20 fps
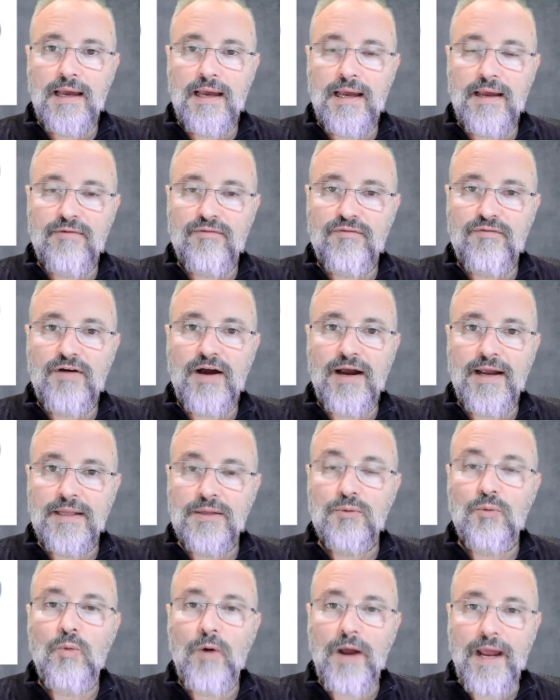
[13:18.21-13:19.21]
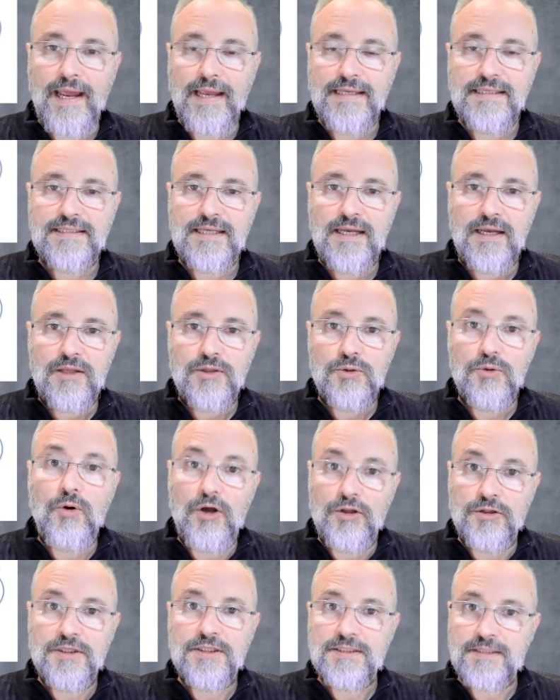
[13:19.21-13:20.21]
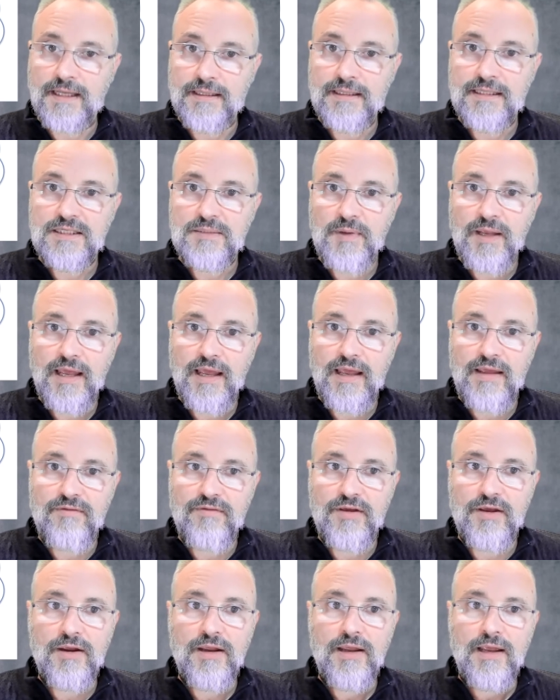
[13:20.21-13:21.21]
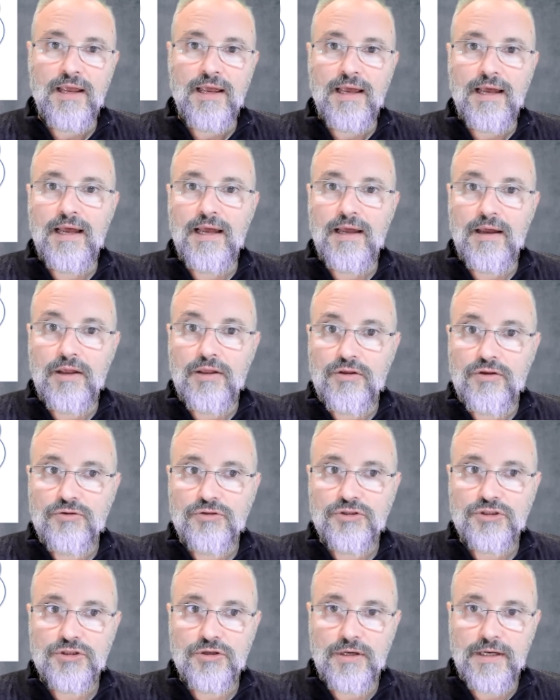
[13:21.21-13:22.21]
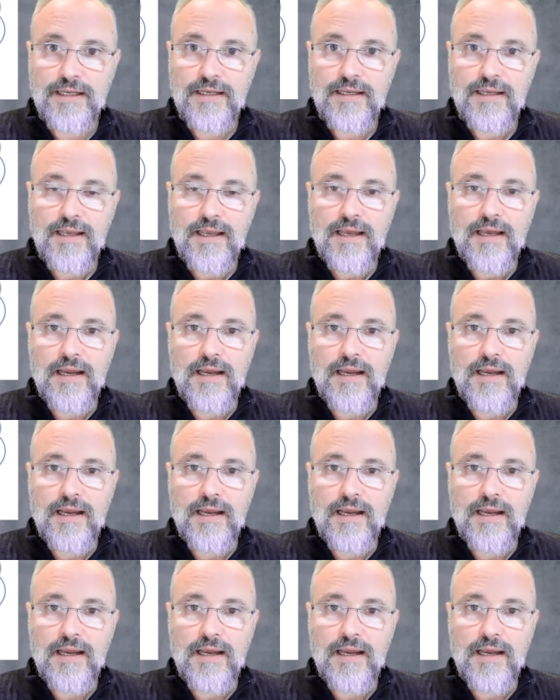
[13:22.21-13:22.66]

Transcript: uh, find ways to understand this behavior, uh, usually